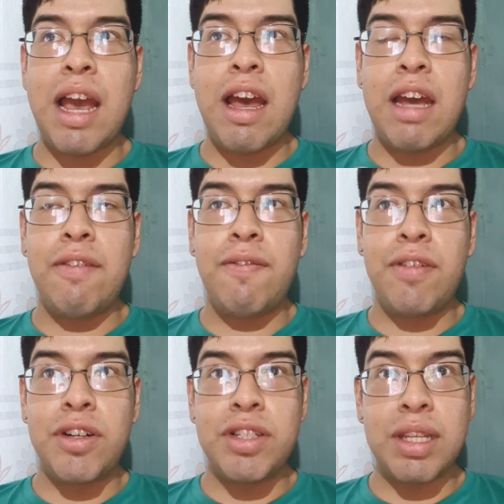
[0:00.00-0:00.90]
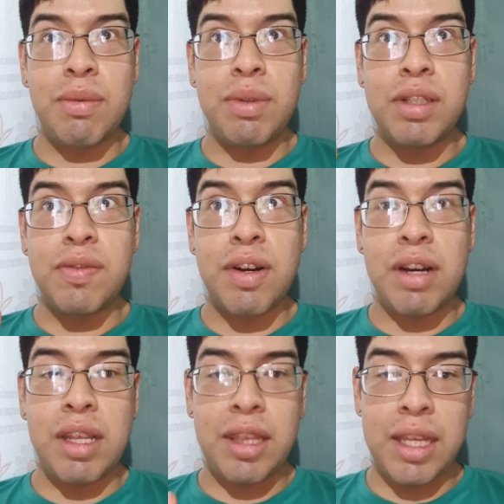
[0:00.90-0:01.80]
At first, it was
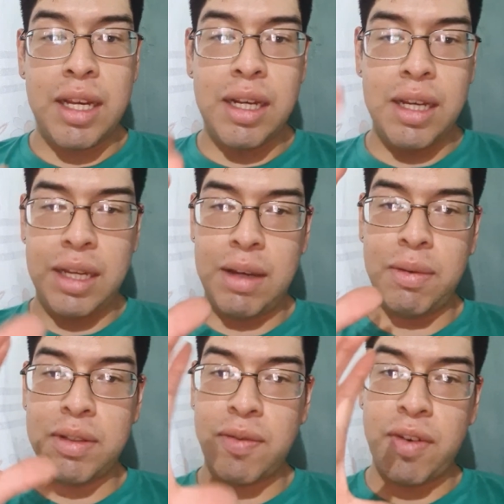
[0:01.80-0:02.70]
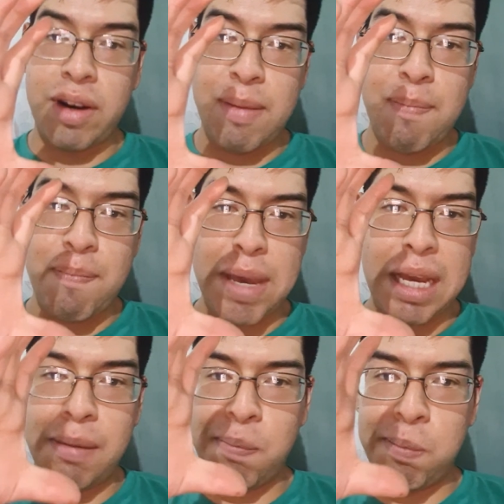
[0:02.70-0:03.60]
very thick. It was a very
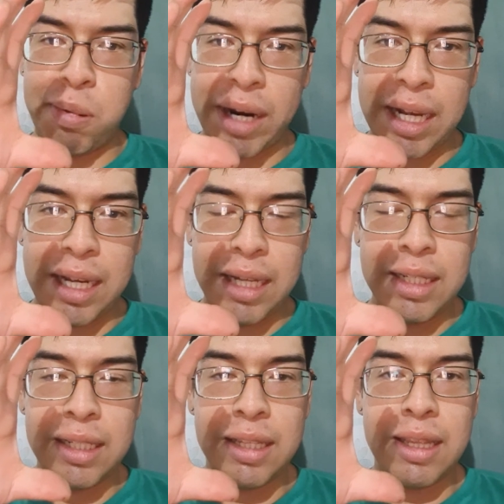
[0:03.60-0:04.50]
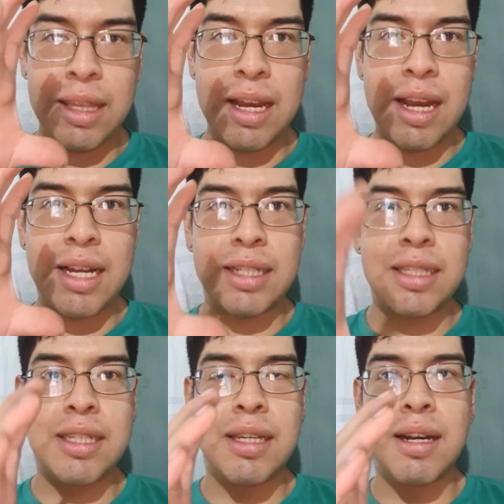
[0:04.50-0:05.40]
big brick that